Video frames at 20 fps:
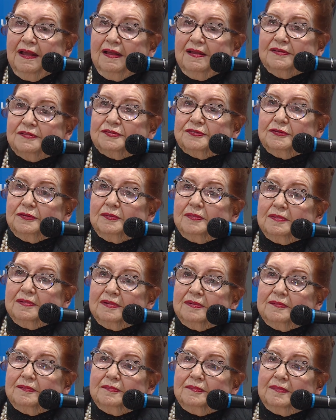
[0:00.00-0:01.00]
So
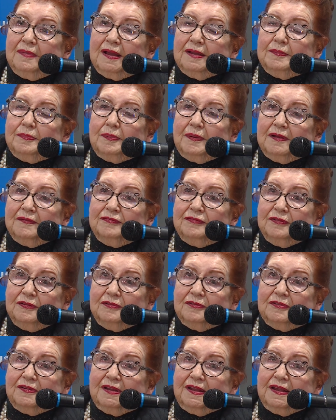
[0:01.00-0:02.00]
my
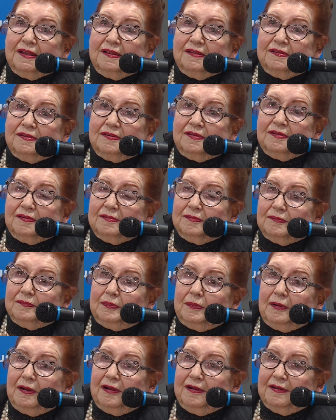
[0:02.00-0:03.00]
Buffalo Days
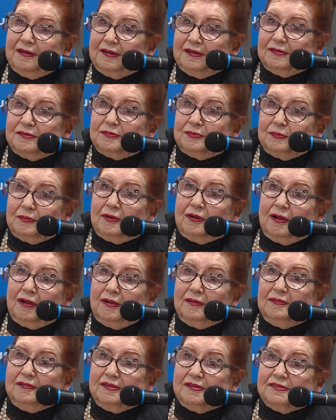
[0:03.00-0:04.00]
parties were
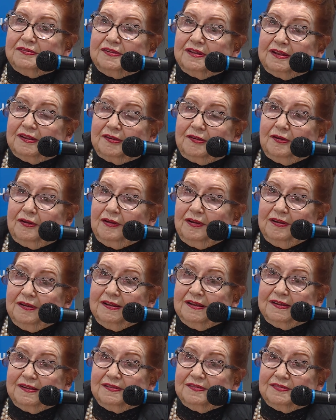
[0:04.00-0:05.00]
always at
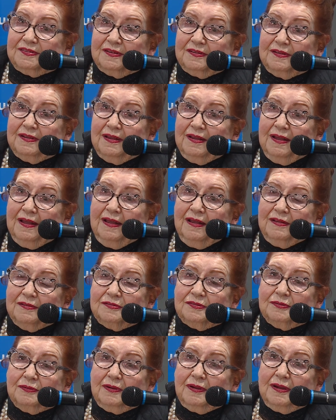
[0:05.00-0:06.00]
Carling's.
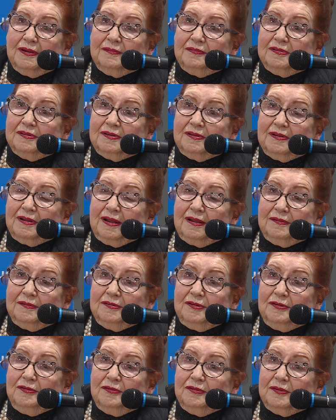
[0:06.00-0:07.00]
So I
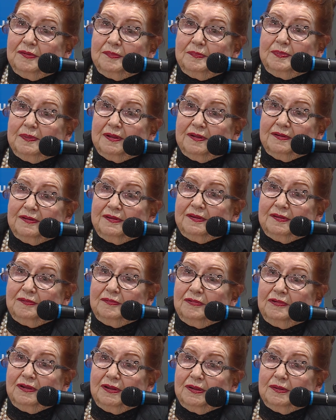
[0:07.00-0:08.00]
knew the building
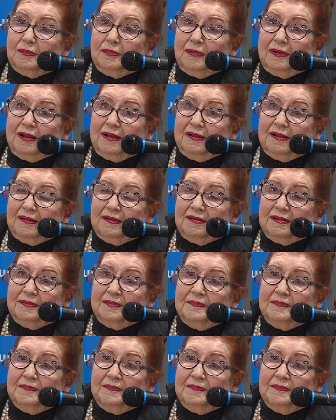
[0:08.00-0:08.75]
really well.